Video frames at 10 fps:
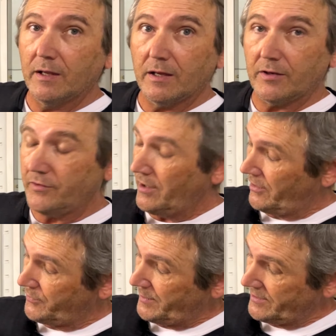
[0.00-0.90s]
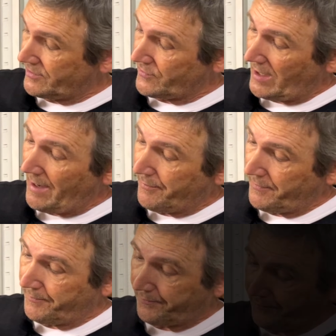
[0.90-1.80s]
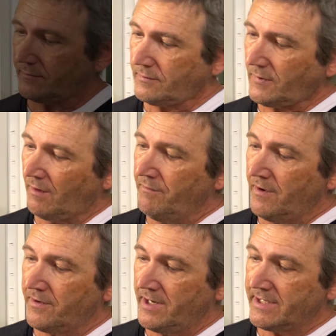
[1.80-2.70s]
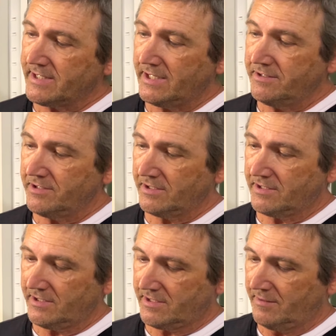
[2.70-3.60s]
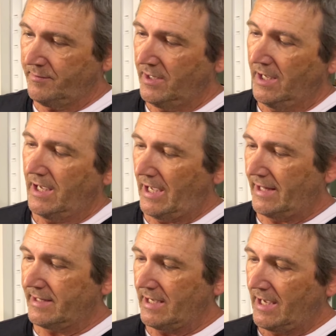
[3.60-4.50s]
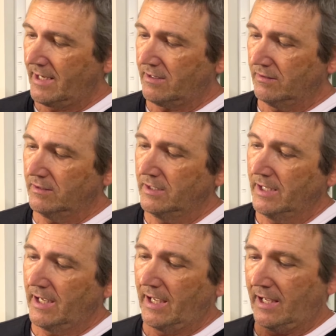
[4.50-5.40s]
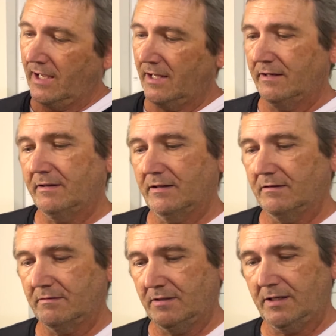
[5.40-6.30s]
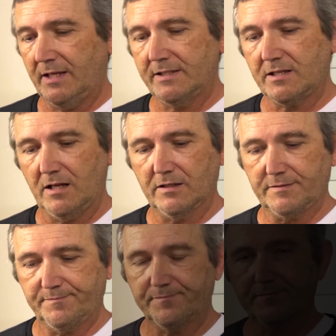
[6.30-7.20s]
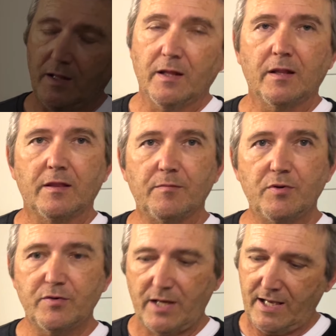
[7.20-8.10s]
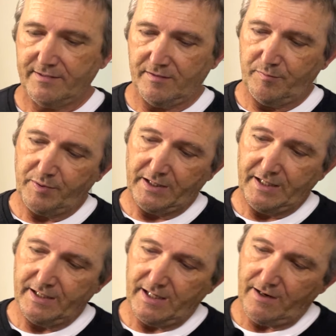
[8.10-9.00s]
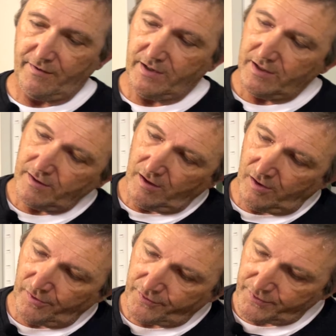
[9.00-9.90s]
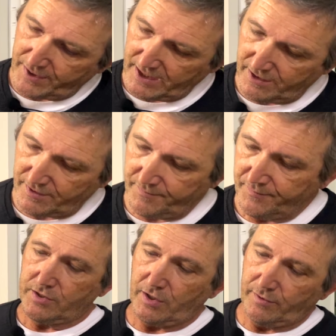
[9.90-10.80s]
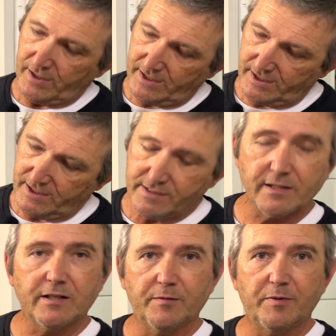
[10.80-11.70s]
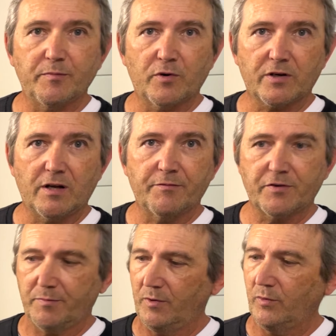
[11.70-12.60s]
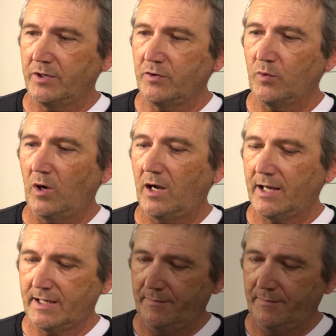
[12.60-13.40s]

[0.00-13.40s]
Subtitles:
adjustment strap. A very nice hinging system at the ankle and a nice color. The boot has a pleated area all through here so that it is a little bit more comfortable when you walk.